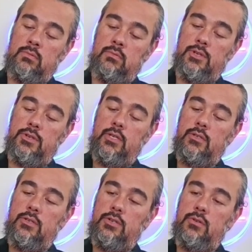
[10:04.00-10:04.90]
what you can
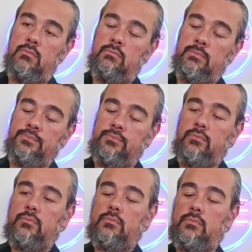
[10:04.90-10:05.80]
do,
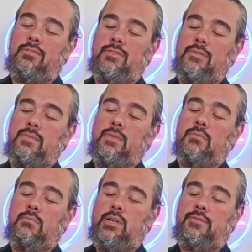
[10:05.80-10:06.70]

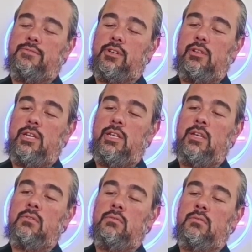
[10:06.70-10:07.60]
but for cleaning,